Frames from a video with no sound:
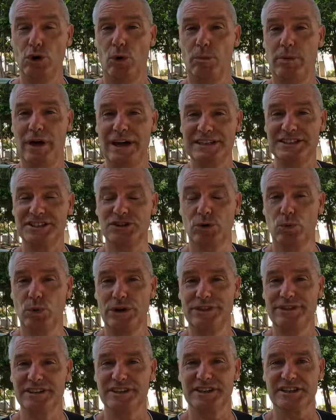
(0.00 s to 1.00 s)
the All Blacks to
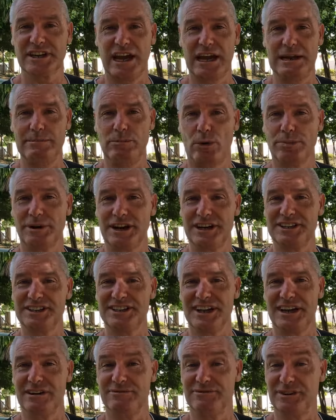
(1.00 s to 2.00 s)
win this game, I'm going to
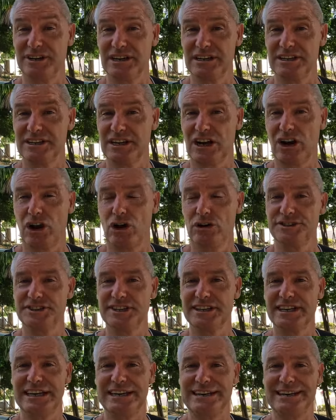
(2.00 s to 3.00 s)
say if England are
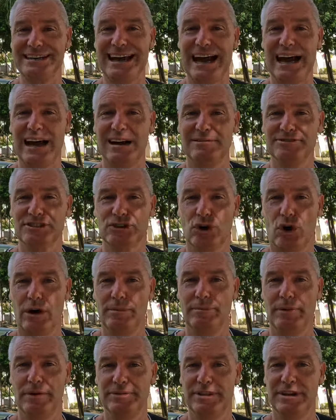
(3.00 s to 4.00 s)
close again at half
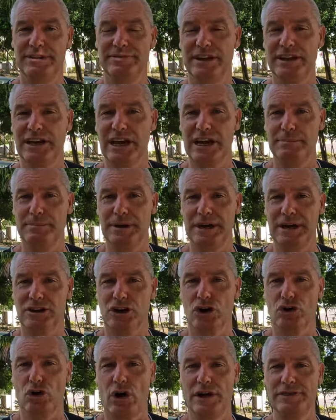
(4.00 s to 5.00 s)
time, then they're going to be able
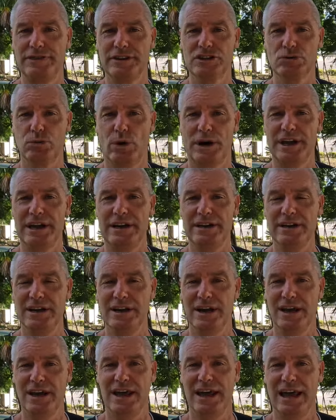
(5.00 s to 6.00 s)
to grind this one out.
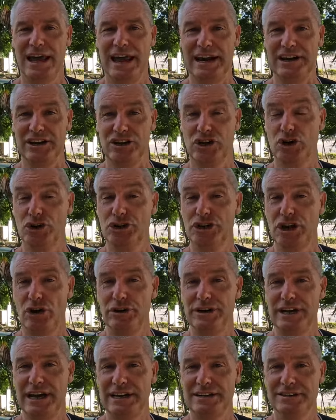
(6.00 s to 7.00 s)
And it could
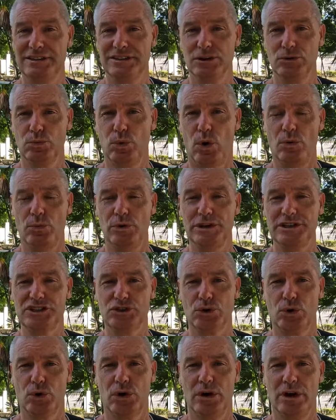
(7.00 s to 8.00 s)
go down to what we
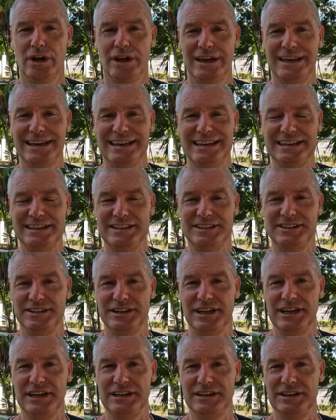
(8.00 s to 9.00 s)
saw in
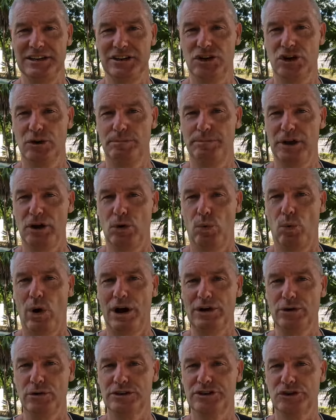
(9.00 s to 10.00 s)
Dunedin. It could be a
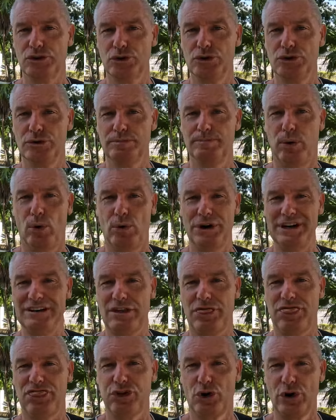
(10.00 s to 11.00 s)
1 or 2
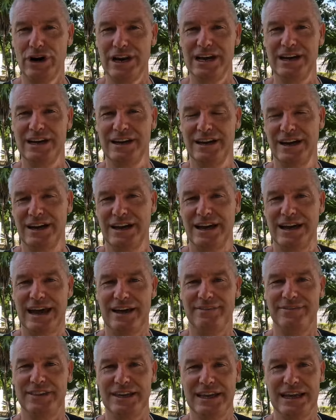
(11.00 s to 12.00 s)
point thriller
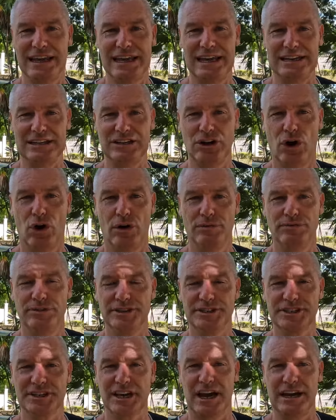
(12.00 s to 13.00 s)
at the end of
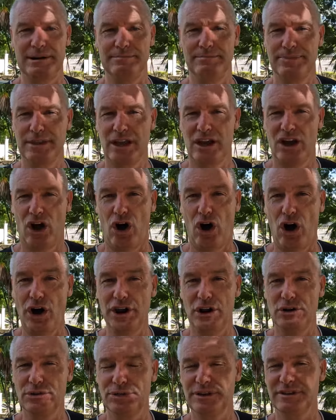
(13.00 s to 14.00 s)
this game. I
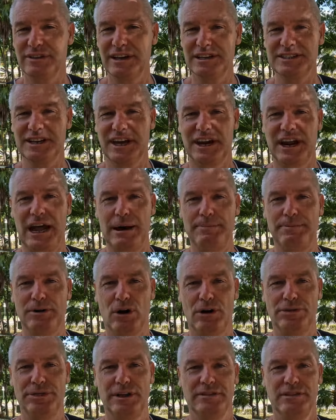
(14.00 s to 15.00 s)
don't think that's going to
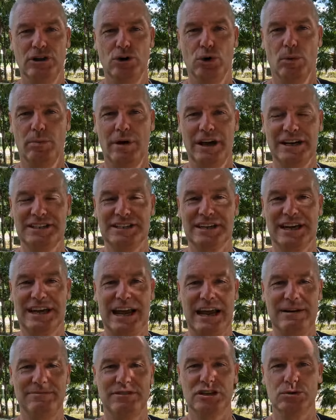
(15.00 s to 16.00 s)
happen. I think the All Blacks are going
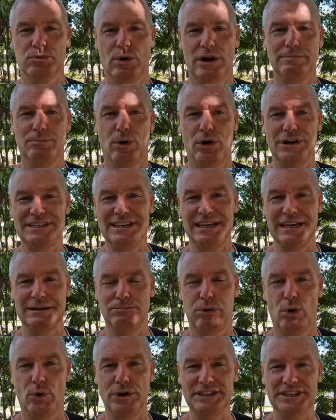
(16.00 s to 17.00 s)
to have this one by
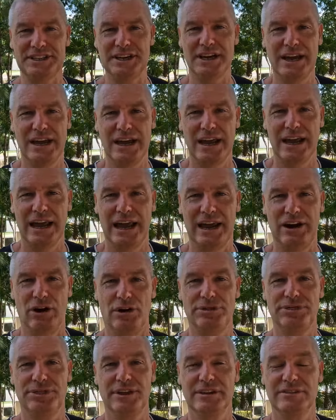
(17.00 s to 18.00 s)
10 points. And
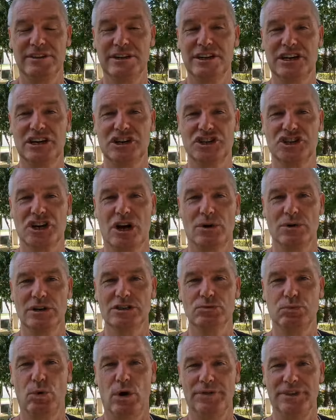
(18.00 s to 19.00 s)
I think they're going to show
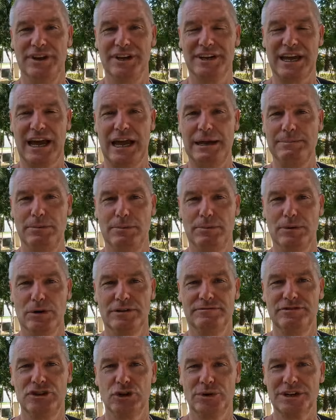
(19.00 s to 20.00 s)
us what they're
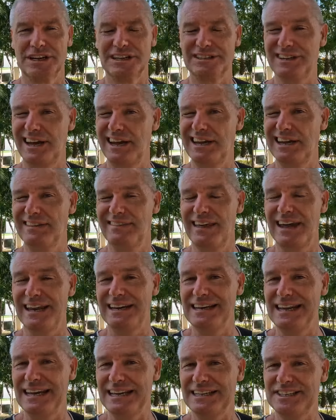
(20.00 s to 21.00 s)
capable of doing and taking
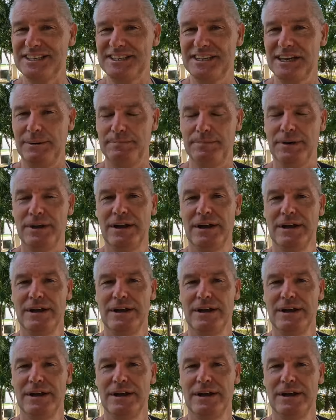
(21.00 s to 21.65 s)
that next step